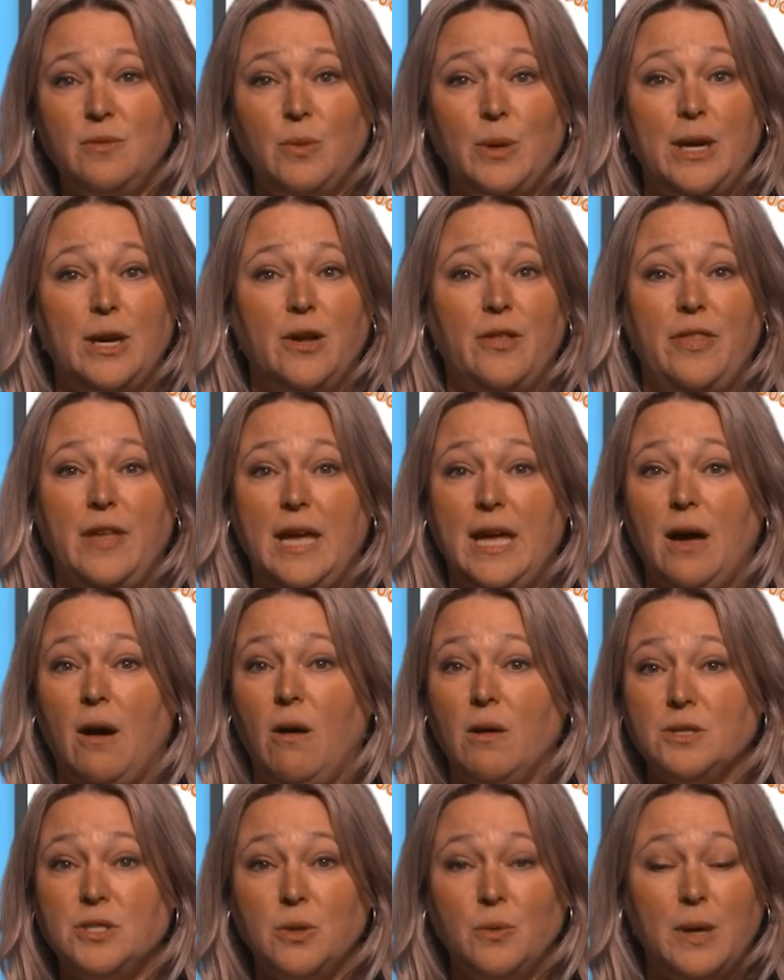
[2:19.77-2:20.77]
where they
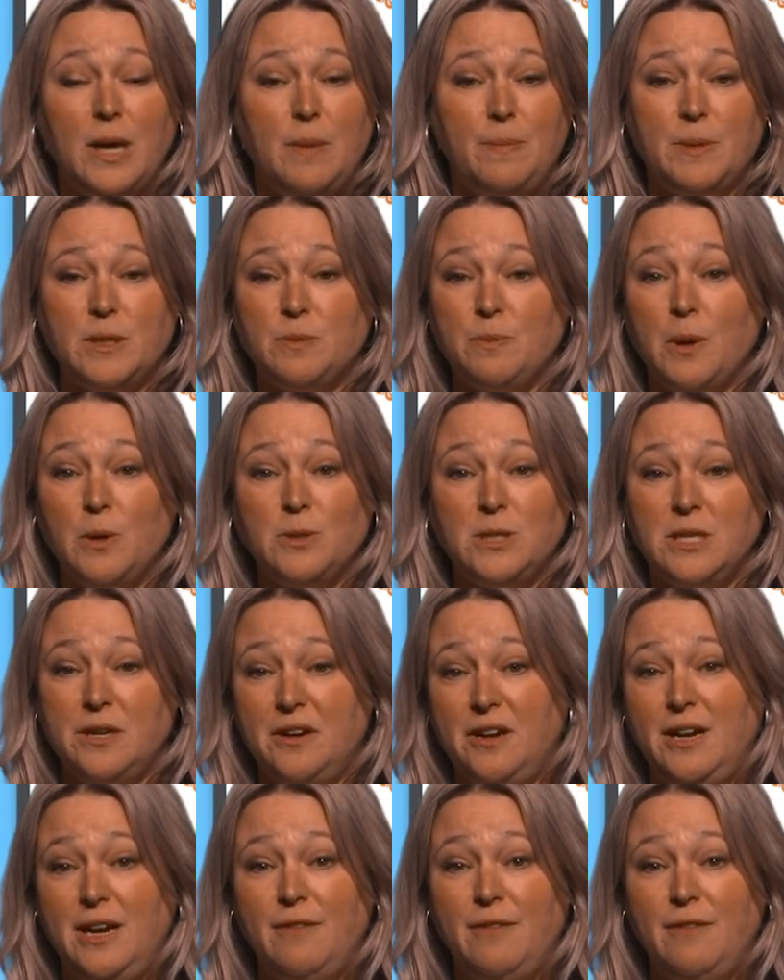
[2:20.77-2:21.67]
also keep us posted on